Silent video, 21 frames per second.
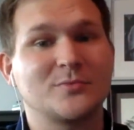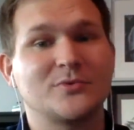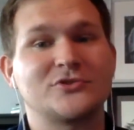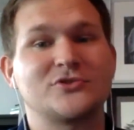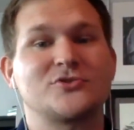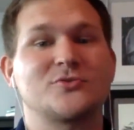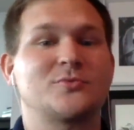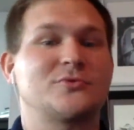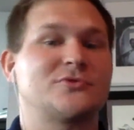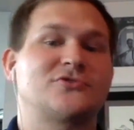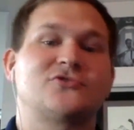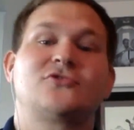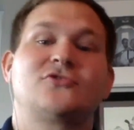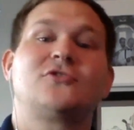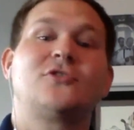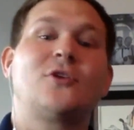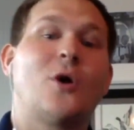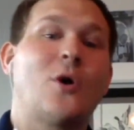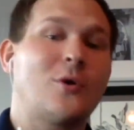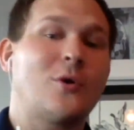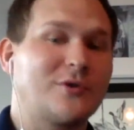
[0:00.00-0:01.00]
which was
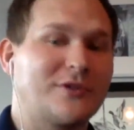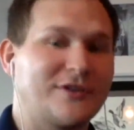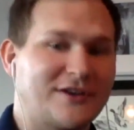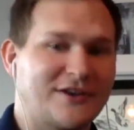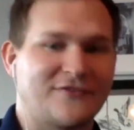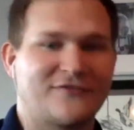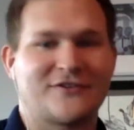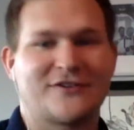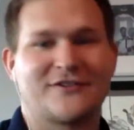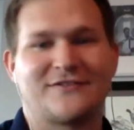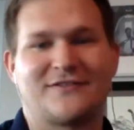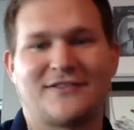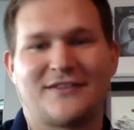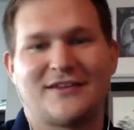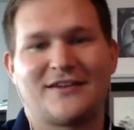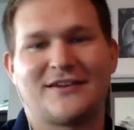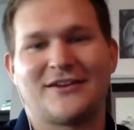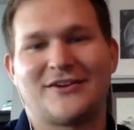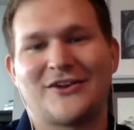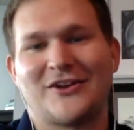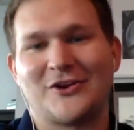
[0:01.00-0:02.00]
totally different
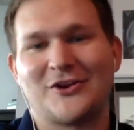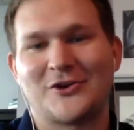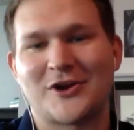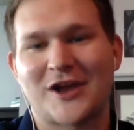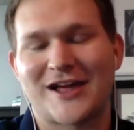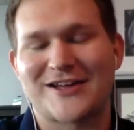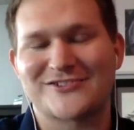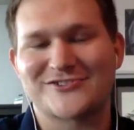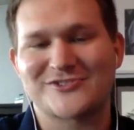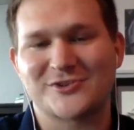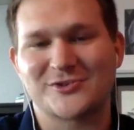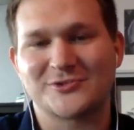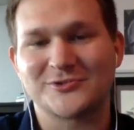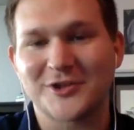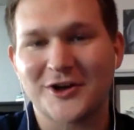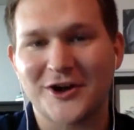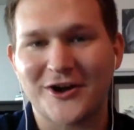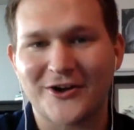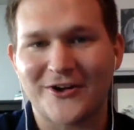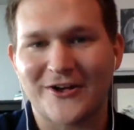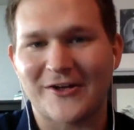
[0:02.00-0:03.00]
than an international
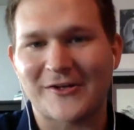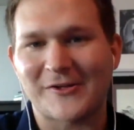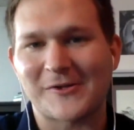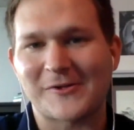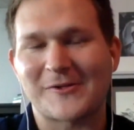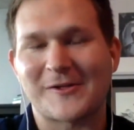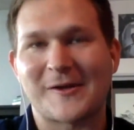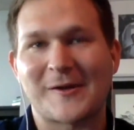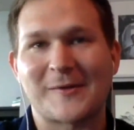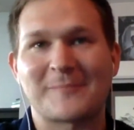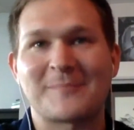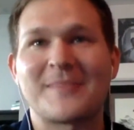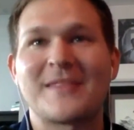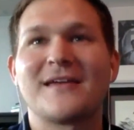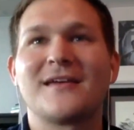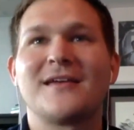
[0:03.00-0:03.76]
law LLM.